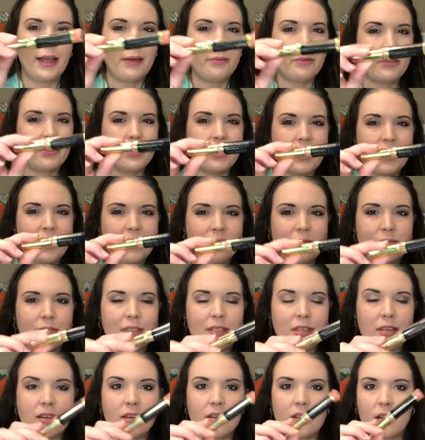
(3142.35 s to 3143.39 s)
Apple cider was
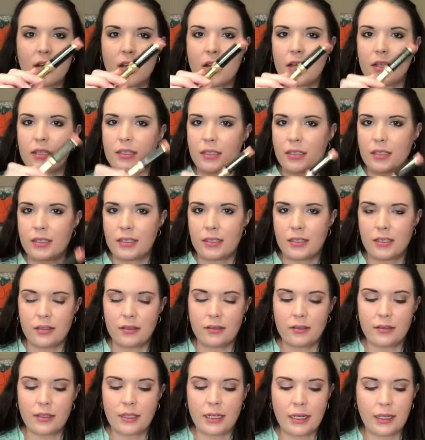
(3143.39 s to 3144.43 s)
not a
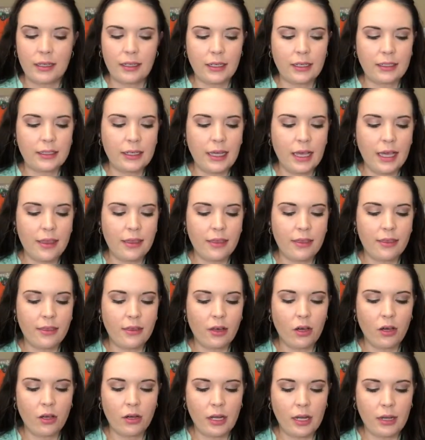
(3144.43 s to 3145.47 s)
color that I liked. I
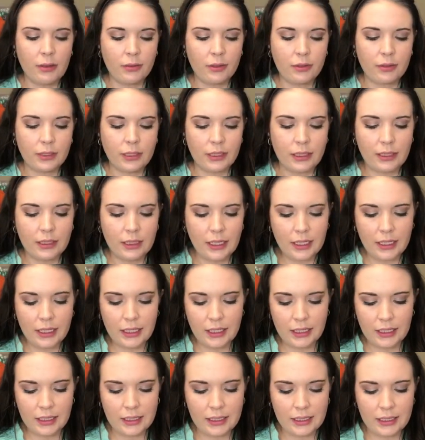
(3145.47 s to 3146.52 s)
thought I would really like
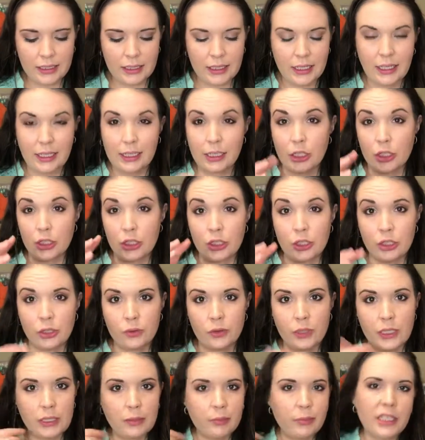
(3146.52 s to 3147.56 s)
it because it's like a
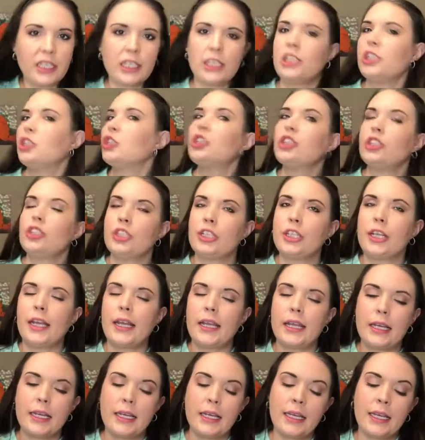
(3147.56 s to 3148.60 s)
nudie peach
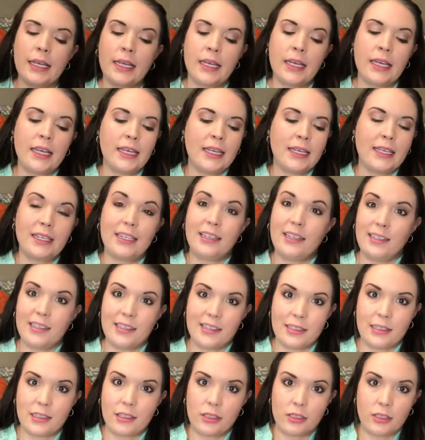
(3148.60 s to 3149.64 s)
shade. It
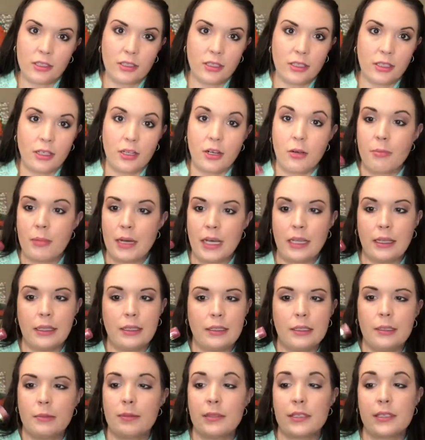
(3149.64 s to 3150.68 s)
doesn't look good on my
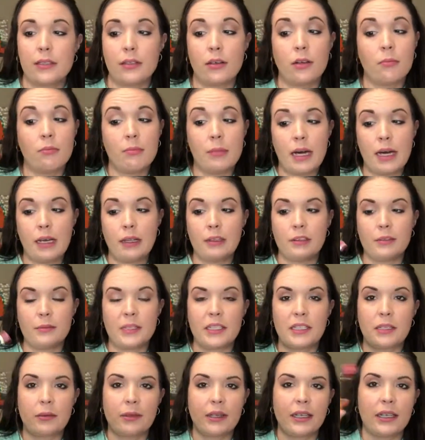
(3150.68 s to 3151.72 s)
lips. On my
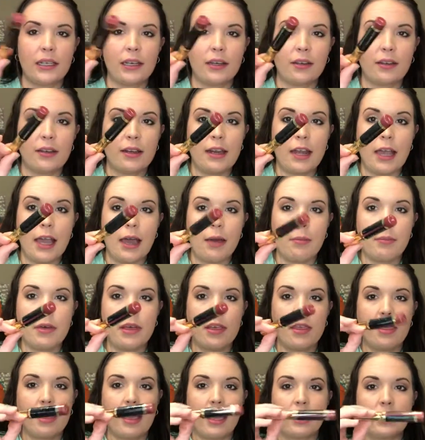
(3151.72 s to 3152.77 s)
lips anyway. Now
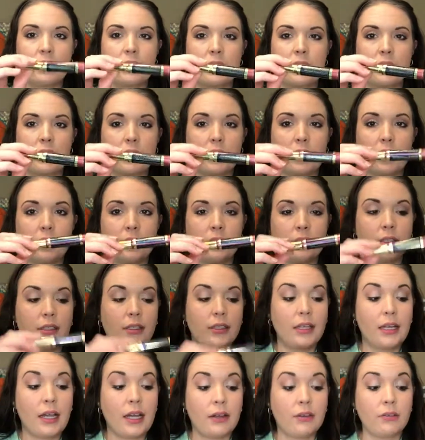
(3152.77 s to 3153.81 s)
Napa, that's a color
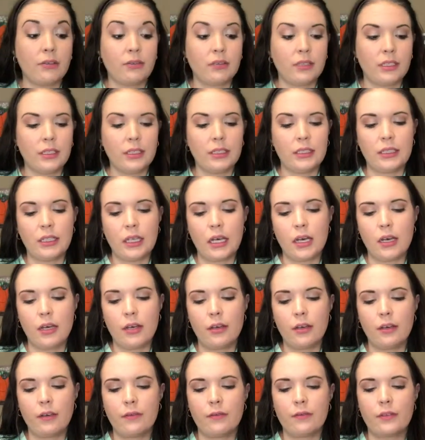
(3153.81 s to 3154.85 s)
that I really
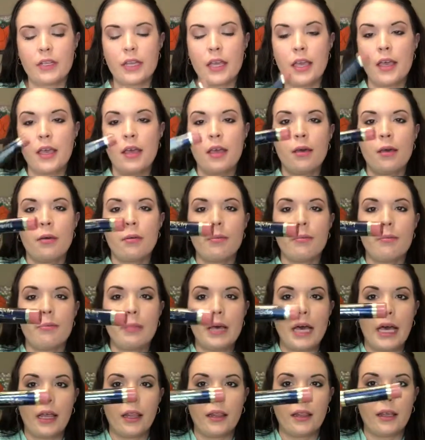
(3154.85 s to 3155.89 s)
loved.
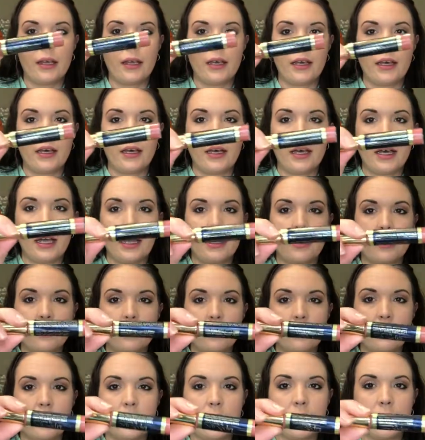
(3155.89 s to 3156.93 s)
Bella, I
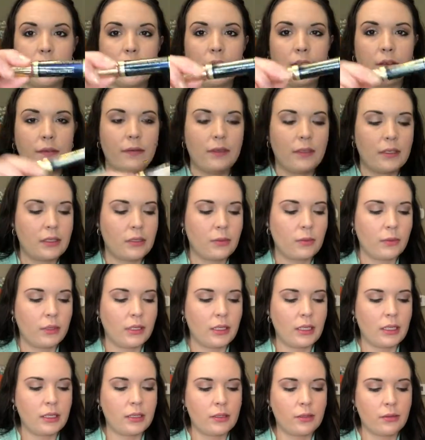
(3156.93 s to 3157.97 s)
really love this
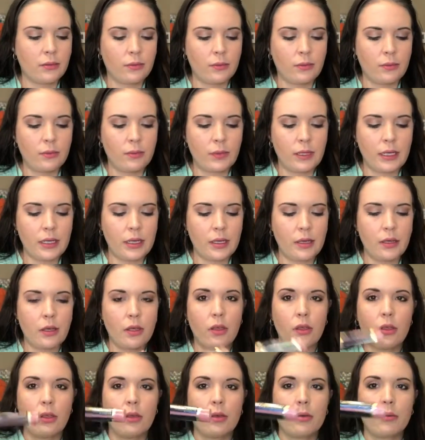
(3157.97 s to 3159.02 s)
one as
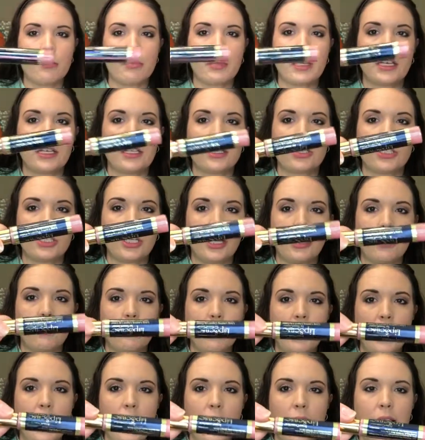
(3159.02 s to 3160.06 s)
well. Pink
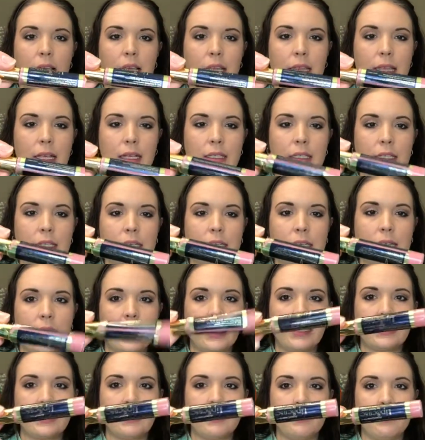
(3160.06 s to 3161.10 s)
Champagne, that's a
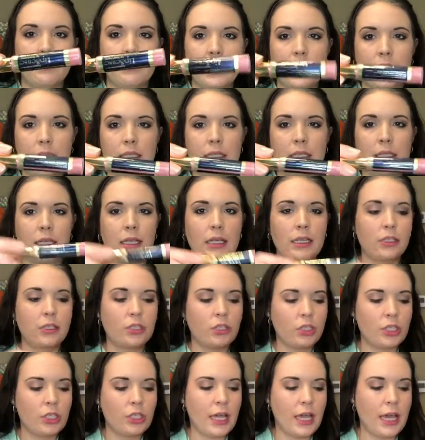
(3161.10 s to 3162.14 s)
nice mixing
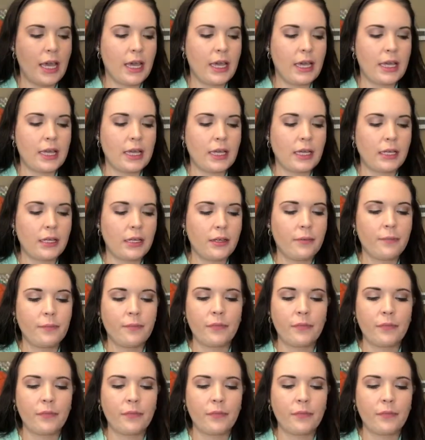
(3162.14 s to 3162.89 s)
shade.